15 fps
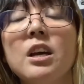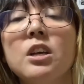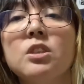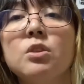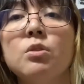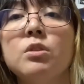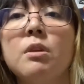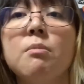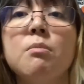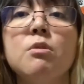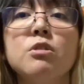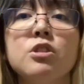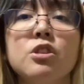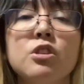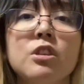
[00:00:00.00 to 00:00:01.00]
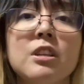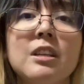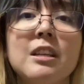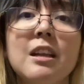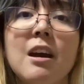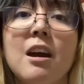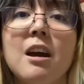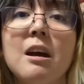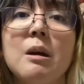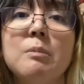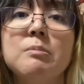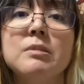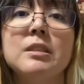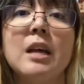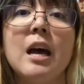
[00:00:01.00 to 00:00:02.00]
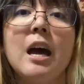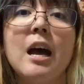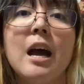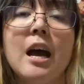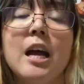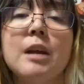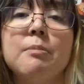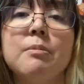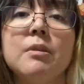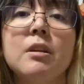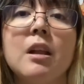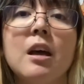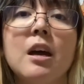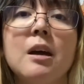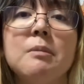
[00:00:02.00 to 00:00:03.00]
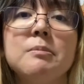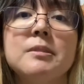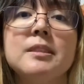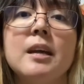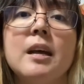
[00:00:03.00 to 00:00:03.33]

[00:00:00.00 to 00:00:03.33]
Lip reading: so the motion lapse, hyperlapse